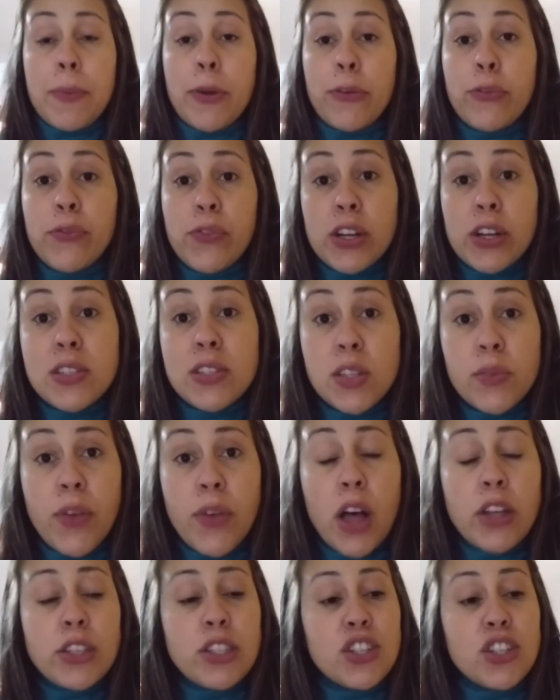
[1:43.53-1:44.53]
But first of
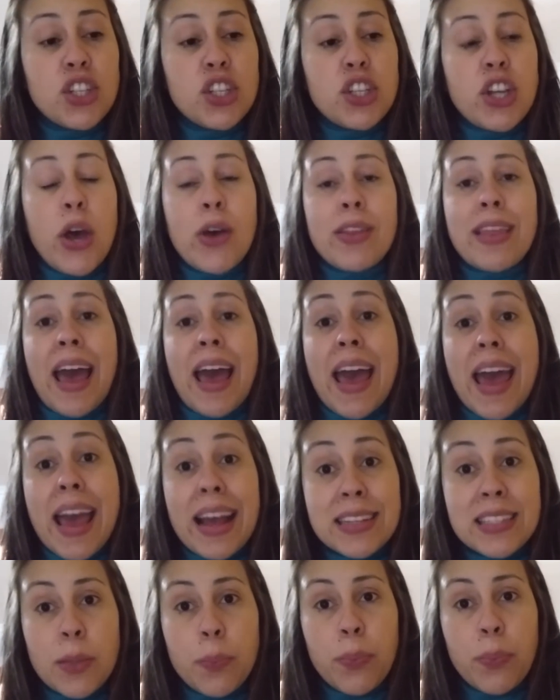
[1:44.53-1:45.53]
all, you should know that
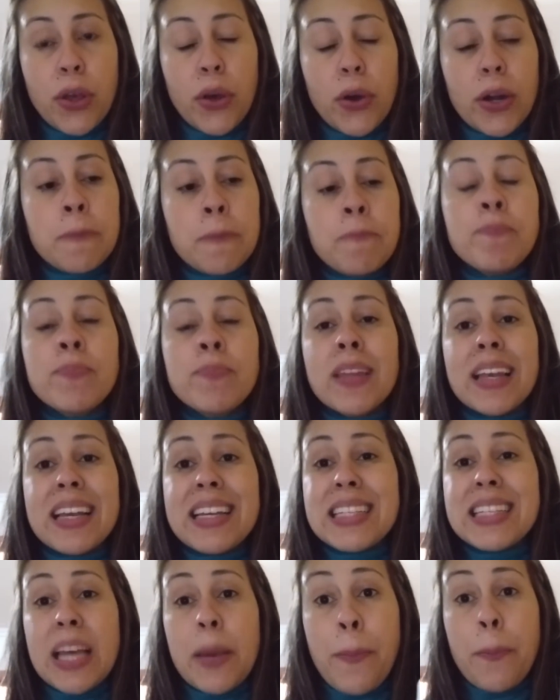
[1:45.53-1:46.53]
Exipure
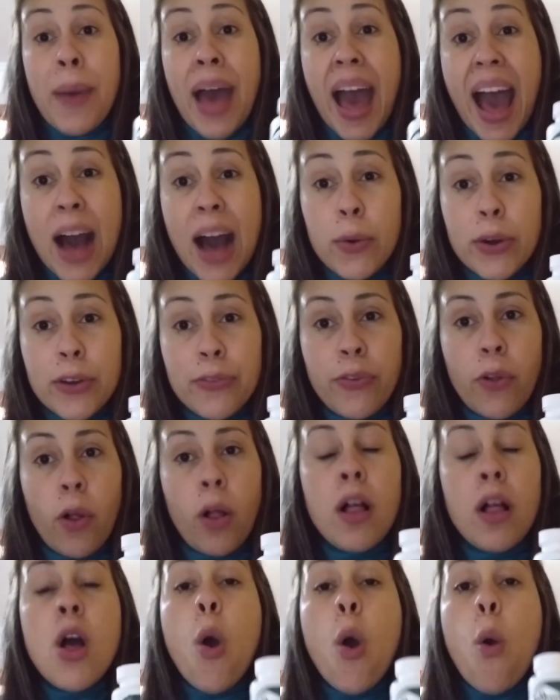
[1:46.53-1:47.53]
is a powerful